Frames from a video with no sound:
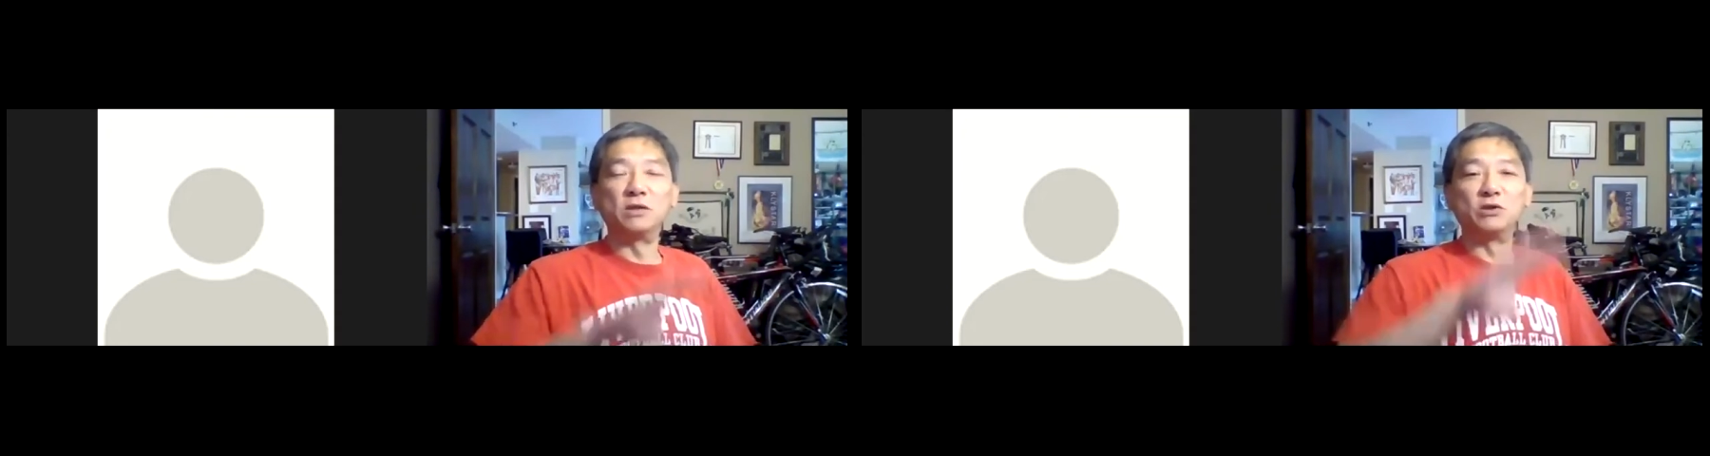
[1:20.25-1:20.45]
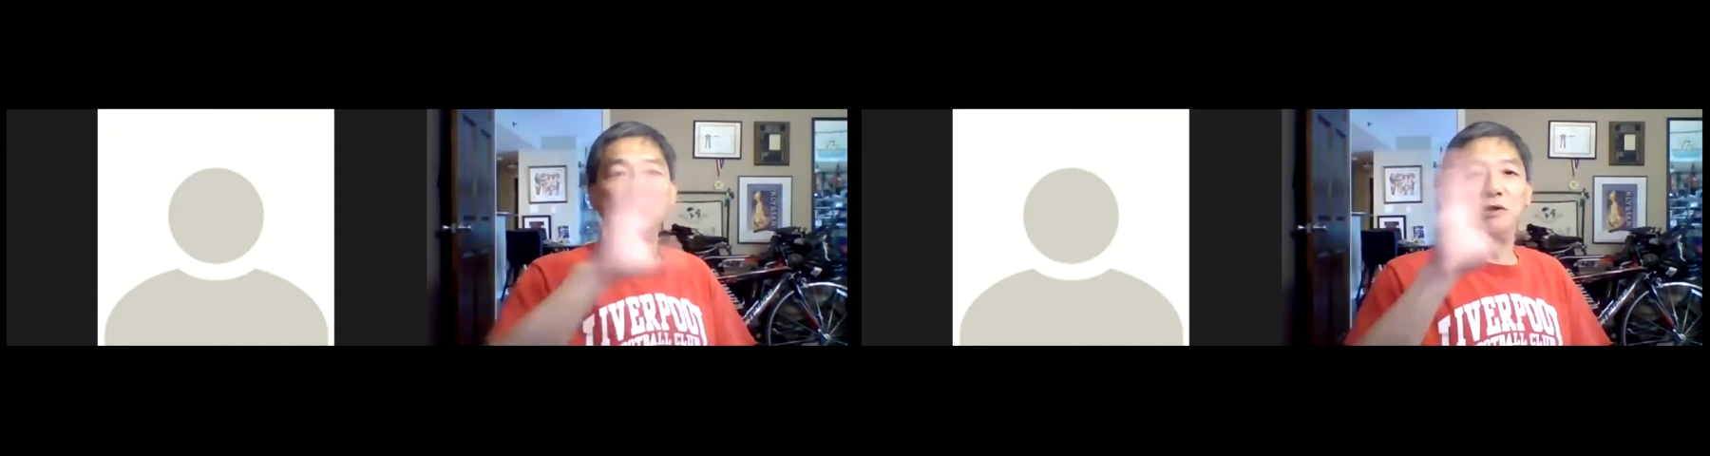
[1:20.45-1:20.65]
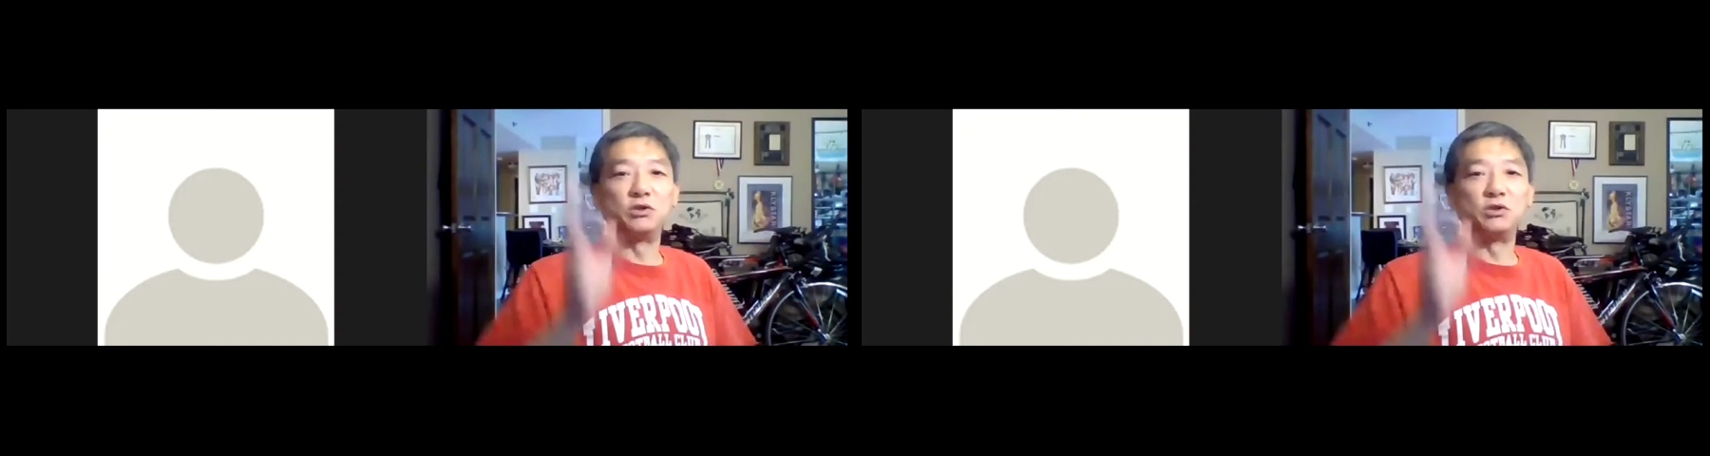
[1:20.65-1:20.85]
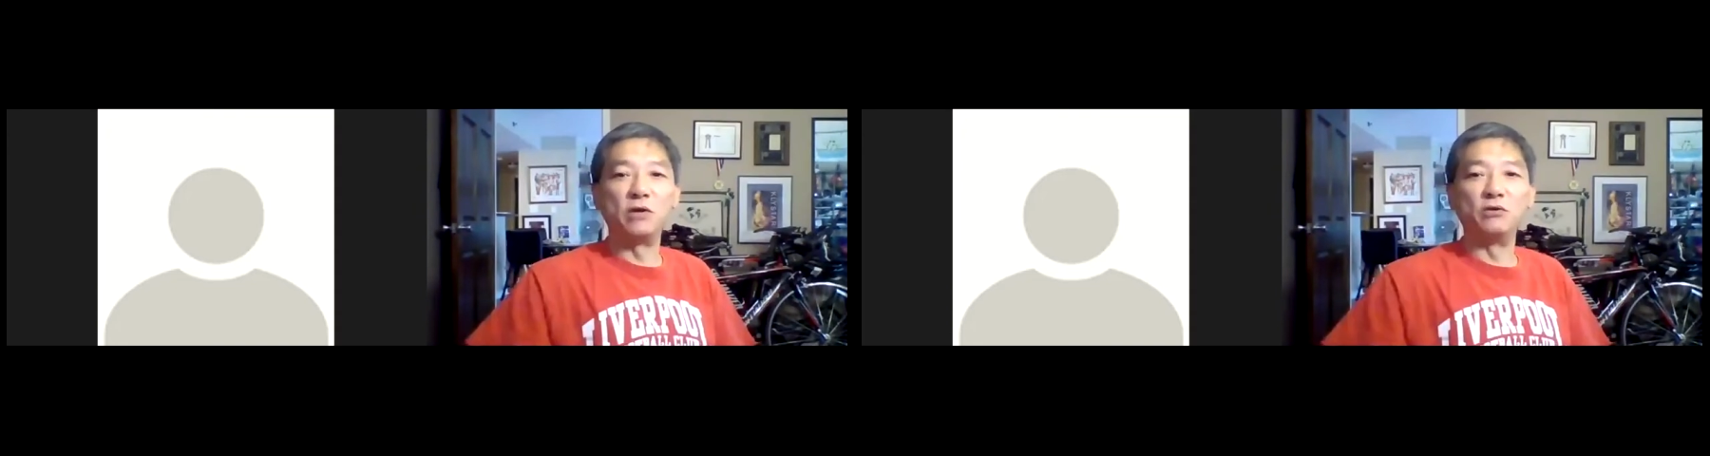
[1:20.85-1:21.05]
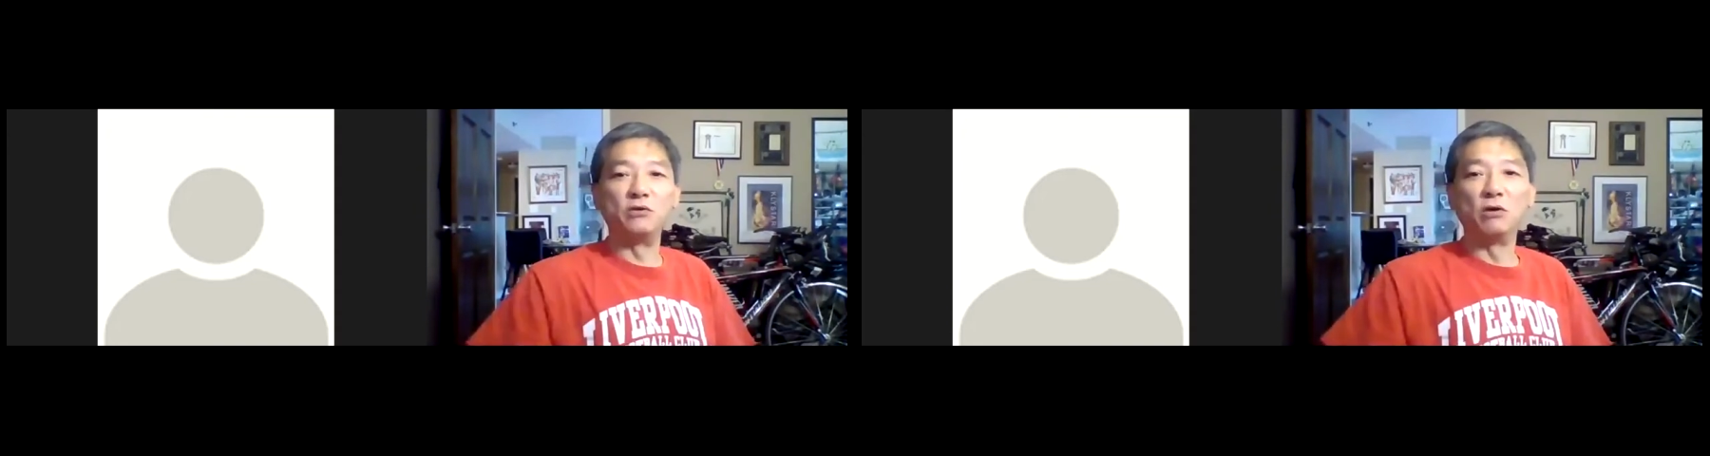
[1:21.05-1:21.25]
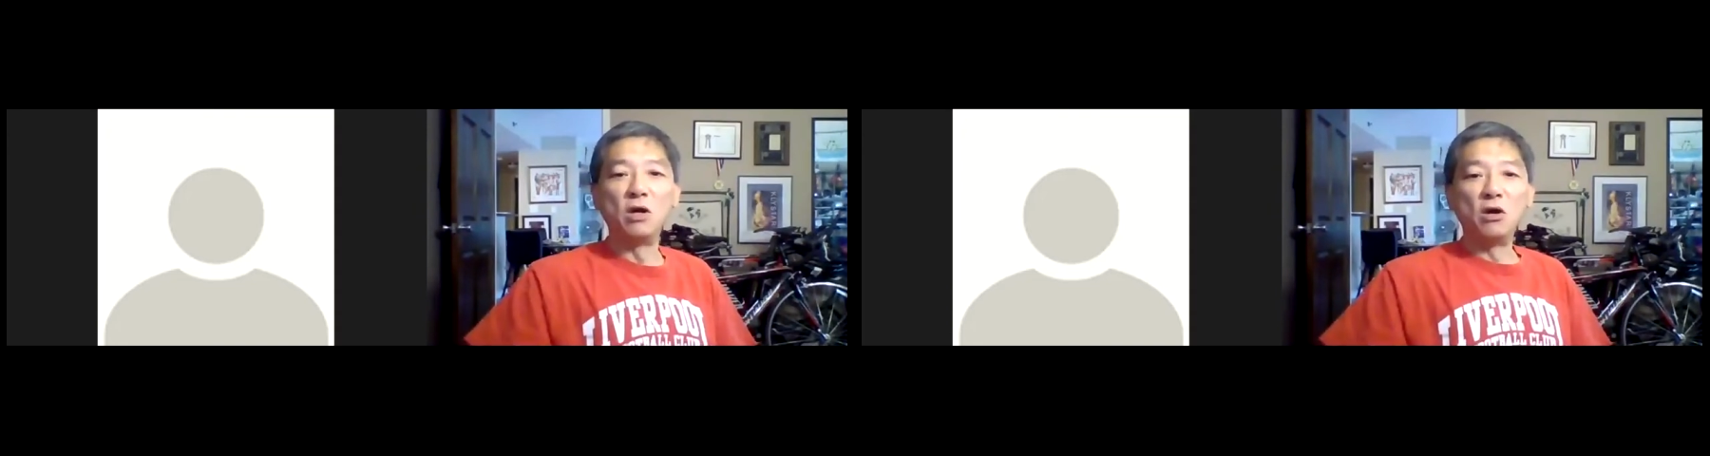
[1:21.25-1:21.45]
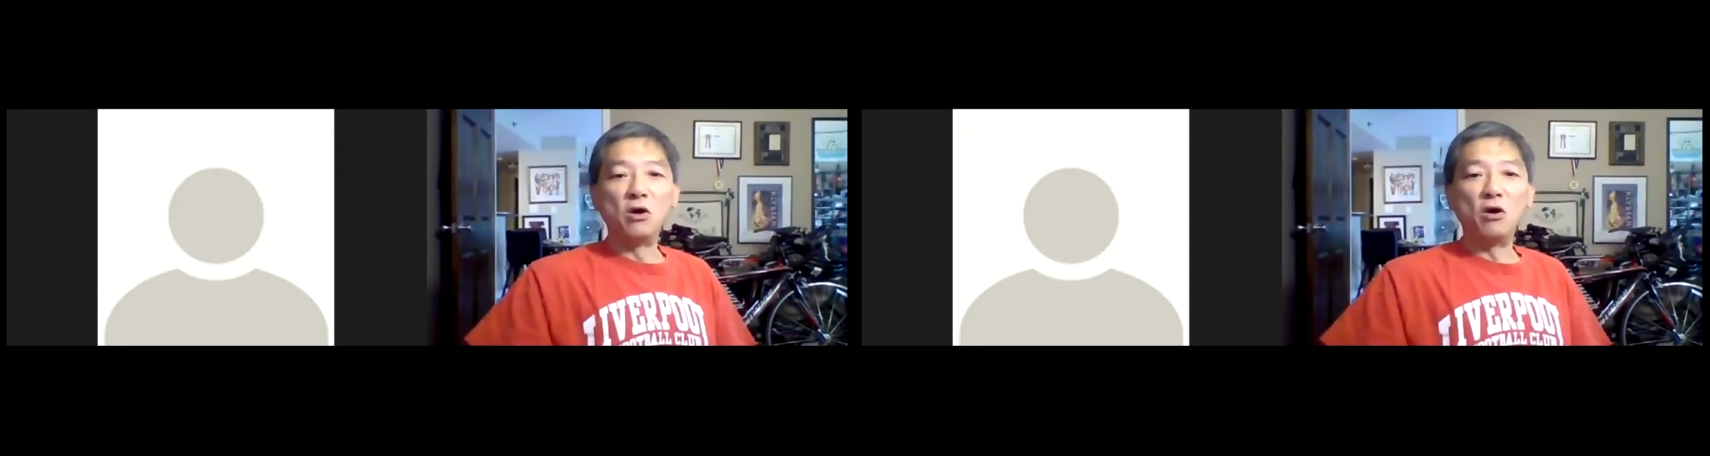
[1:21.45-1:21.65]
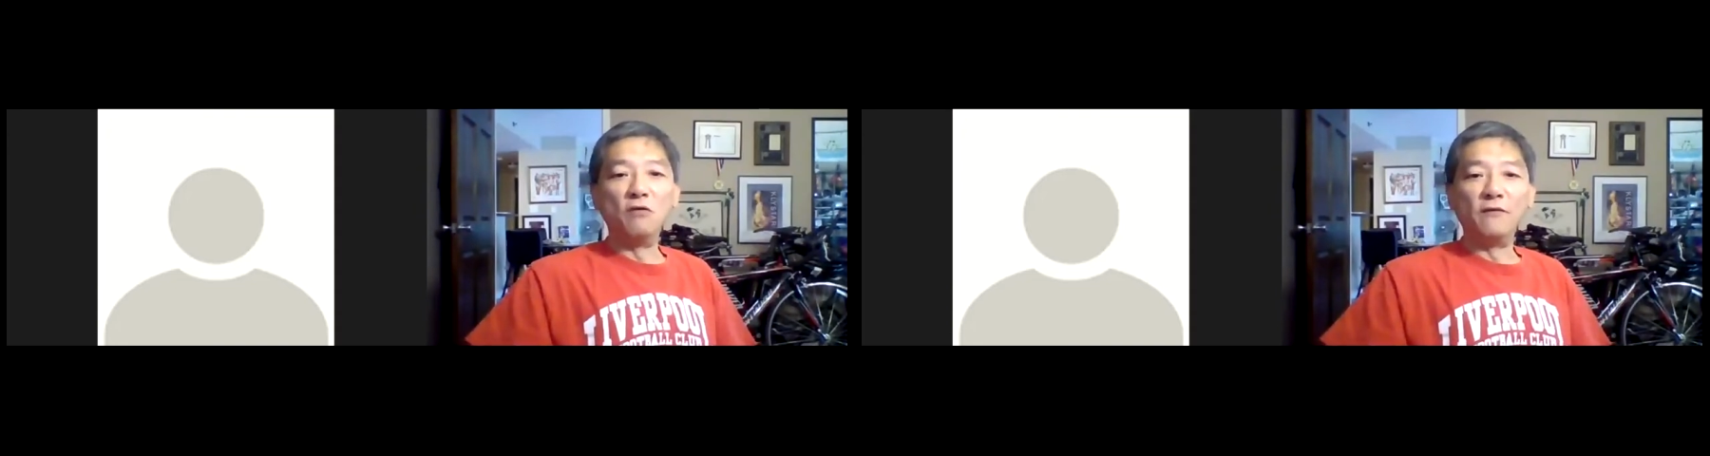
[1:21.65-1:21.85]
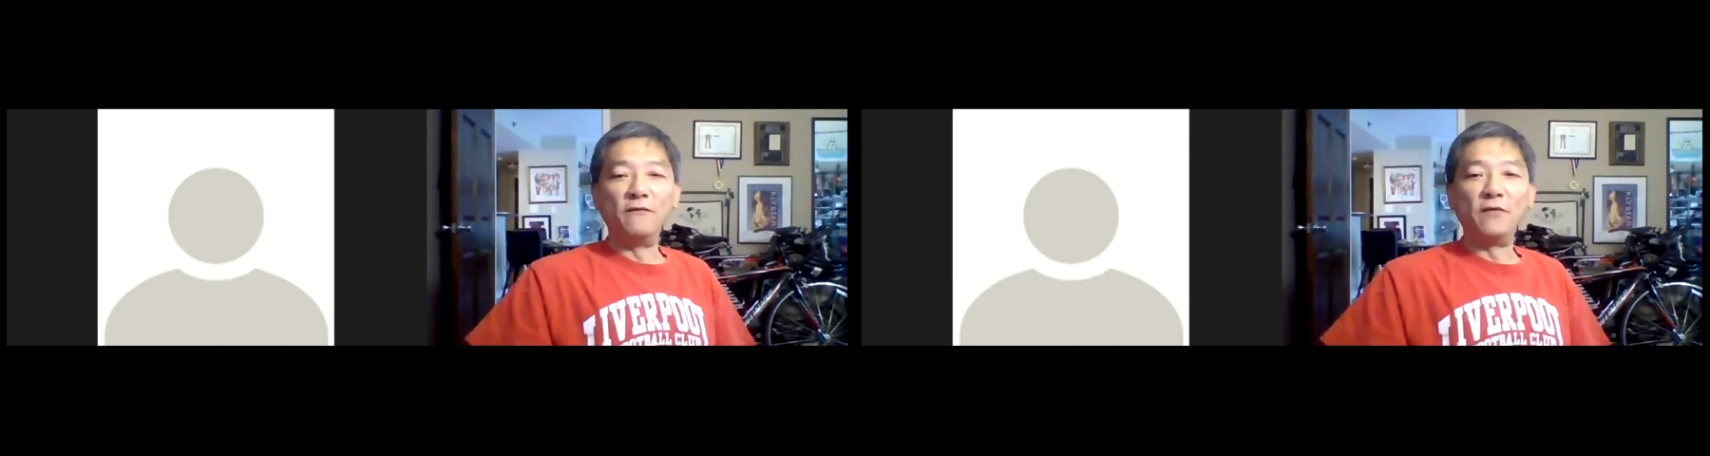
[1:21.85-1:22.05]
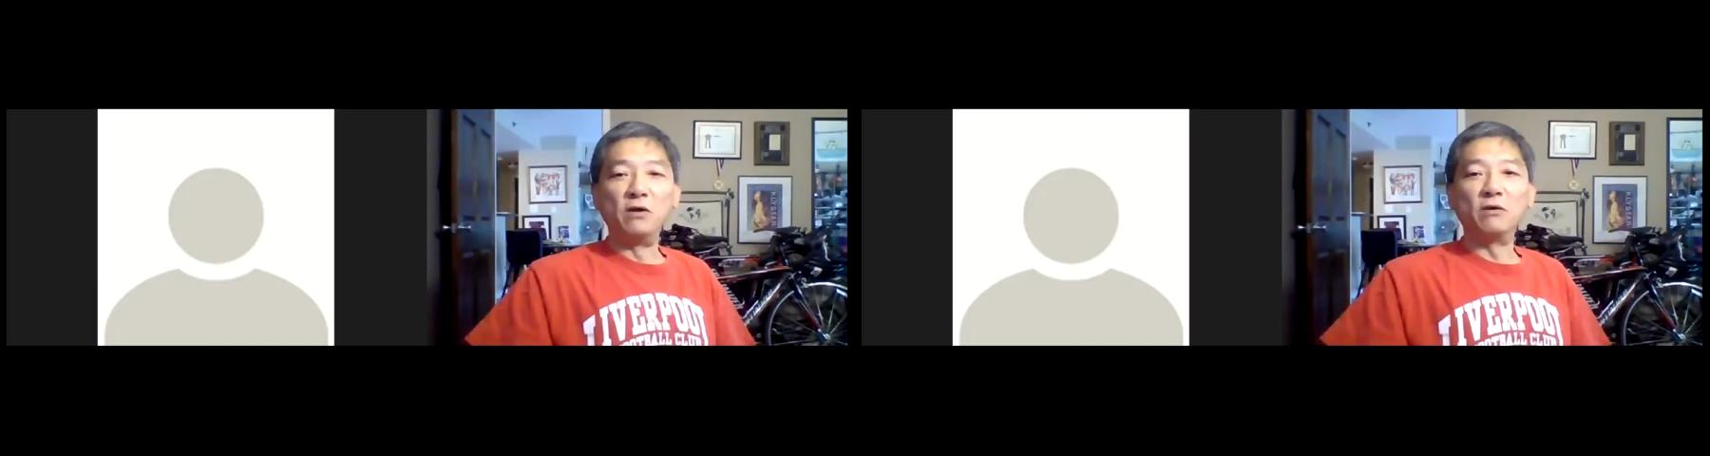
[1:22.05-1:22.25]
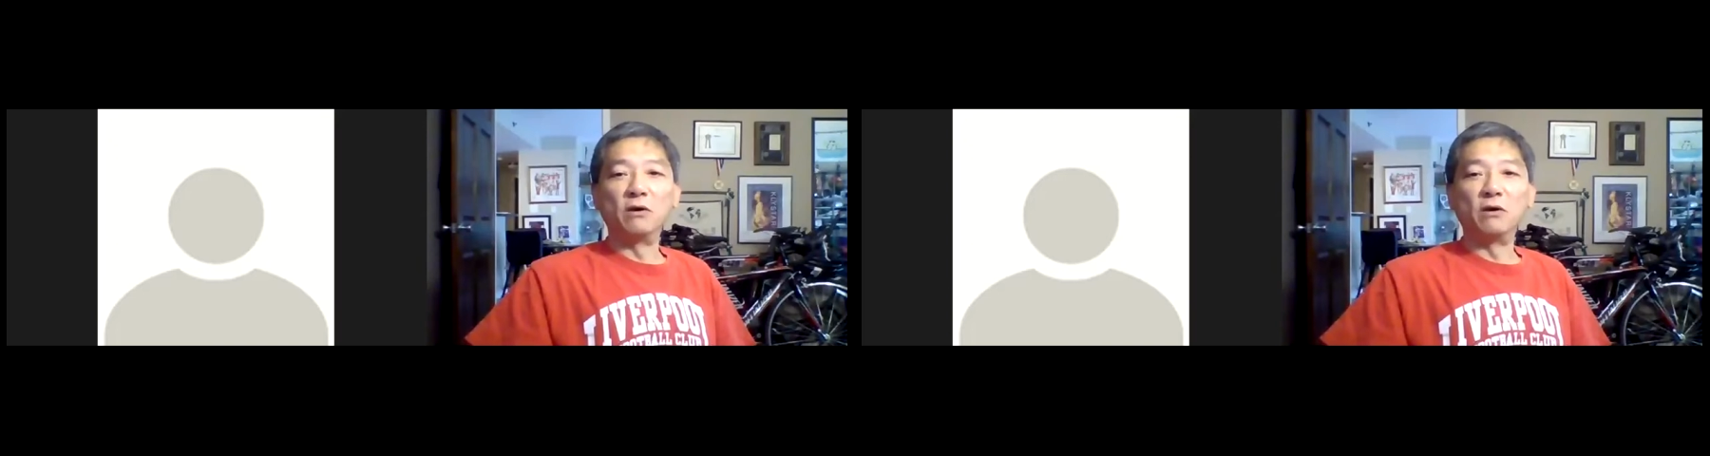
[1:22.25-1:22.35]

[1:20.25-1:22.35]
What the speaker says: just a general overview